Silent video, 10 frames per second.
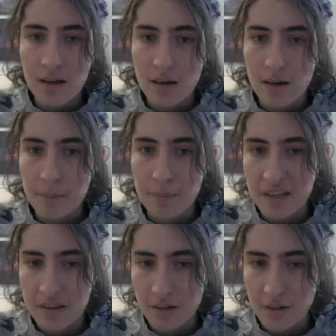
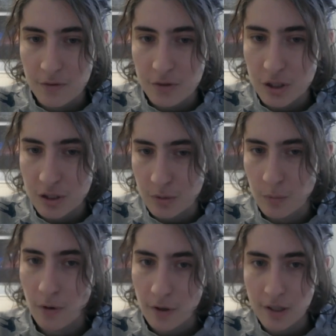method of just
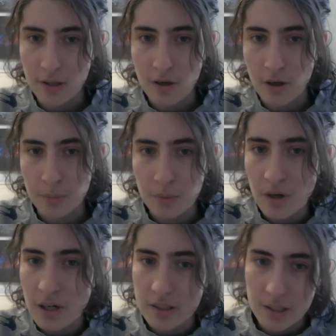working on
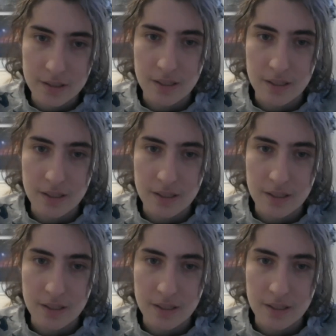projects,